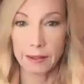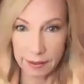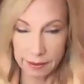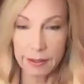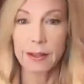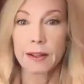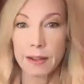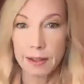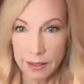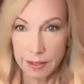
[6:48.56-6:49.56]
so people
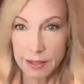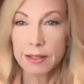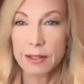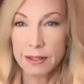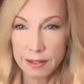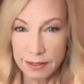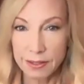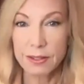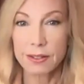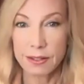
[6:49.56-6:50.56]
are talking about
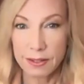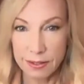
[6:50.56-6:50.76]
what